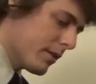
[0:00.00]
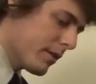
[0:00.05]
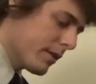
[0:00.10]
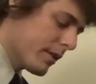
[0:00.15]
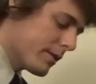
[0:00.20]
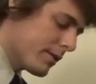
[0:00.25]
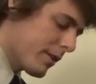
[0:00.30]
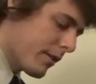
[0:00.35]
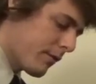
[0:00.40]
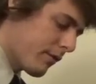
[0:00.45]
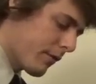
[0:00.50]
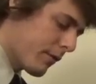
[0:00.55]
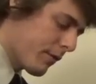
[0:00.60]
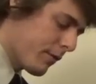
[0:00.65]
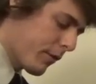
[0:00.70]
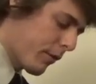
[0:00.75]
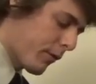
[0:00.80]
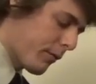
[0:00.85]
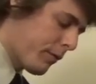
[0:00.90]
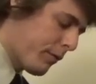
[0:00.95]
Listening
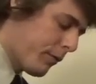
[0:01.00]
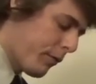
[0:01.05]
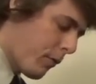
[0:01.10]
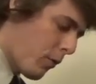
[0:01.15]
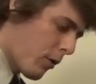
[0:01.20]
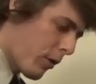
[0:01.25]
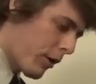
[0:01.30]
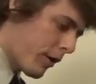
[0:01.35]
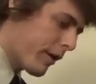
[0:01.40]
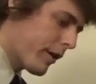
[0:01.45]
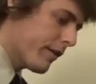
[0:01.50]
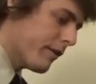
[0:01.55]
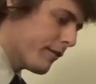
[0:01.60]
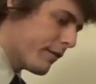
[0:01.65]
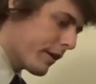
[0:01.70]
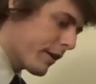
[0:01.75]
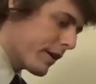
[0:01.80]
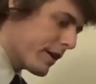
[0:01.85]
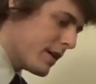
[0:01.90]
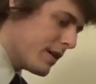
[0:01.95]
for 4
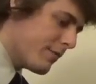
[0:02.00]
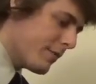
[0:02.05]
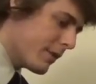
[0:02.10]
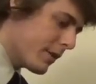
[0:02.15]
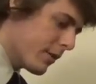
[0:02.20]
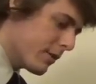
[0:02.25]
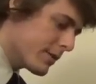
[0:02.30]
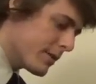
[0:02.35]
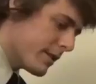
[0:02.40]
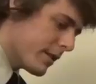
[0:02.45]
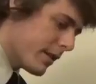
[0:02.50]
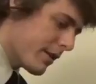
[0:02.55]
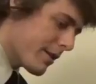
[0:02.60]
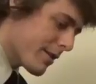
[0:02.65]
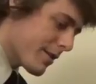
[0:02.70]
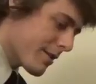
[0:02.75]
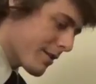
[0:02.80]
very even notes, and then